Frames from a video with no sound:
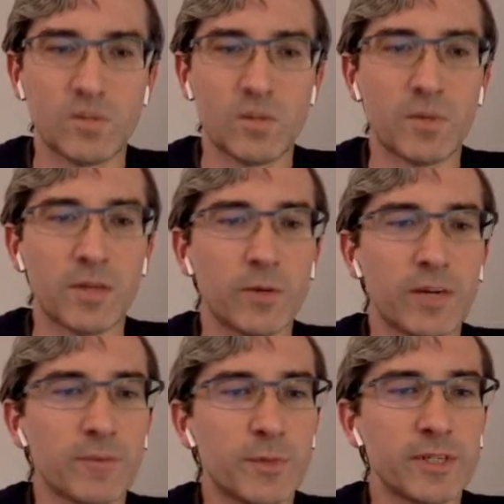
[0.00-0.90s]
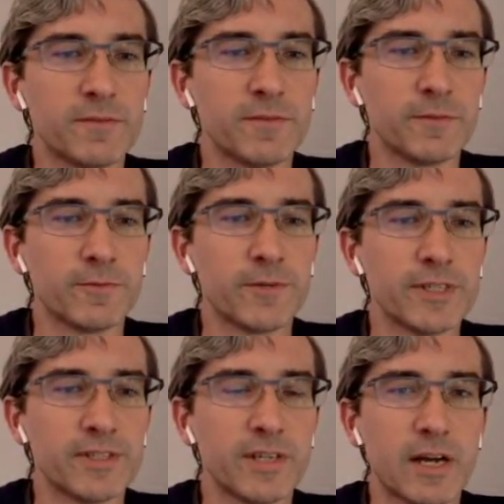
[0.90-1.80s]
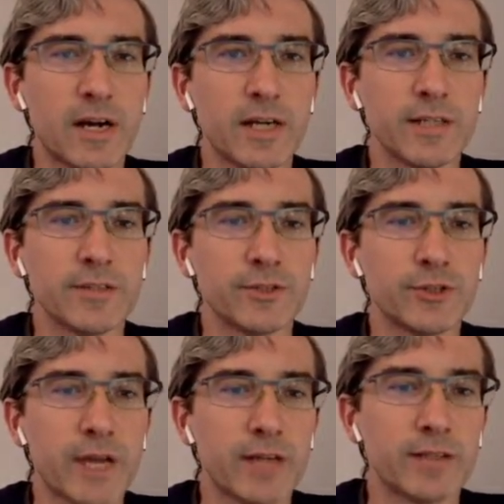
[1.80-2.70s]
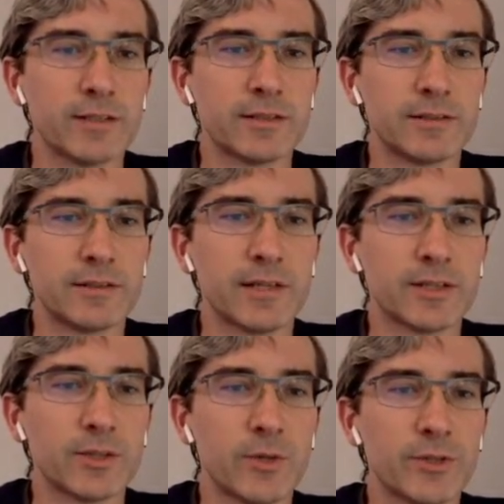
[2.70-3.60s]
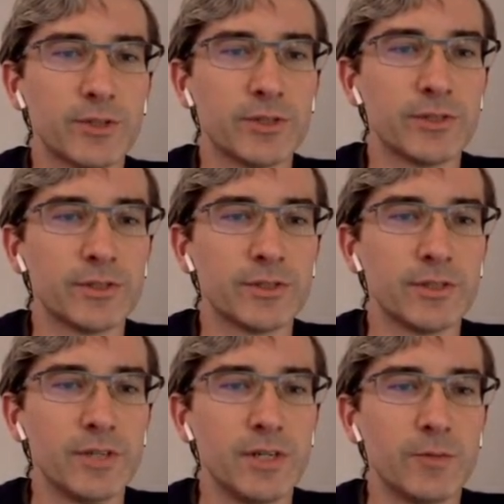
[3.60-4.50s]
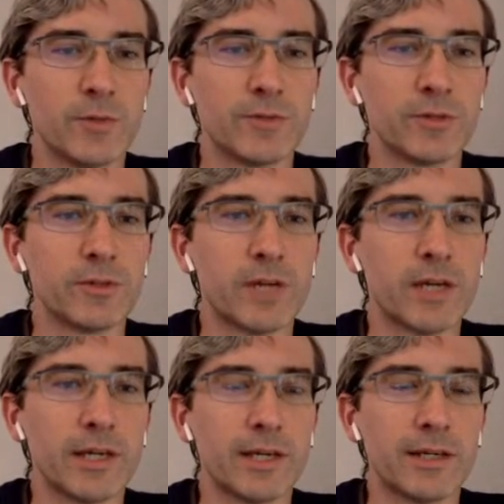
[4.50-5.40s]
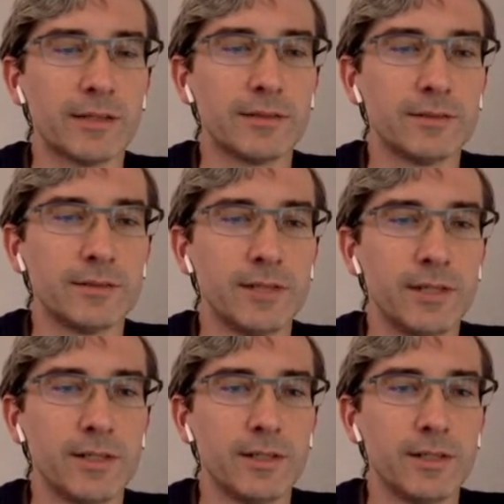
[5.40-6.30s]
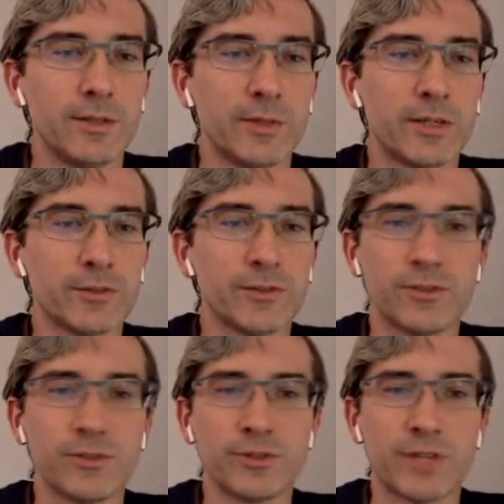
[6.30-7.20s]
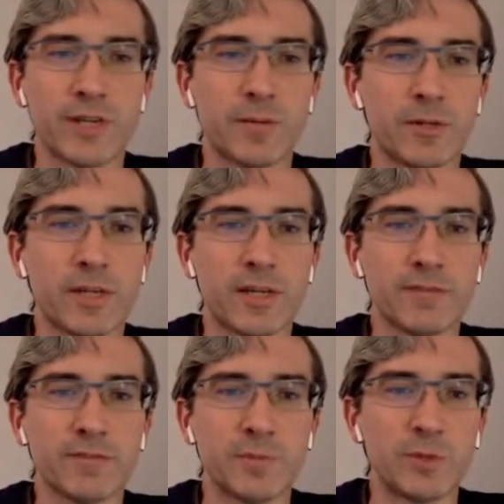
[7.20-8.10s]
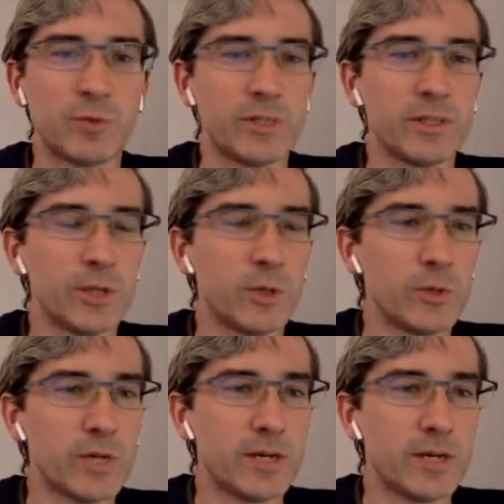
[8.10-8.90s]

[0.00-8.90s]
By the way, everybody feel free to say hi in the chat, ask questions, whatever you like. You can also just chat about life in between Loon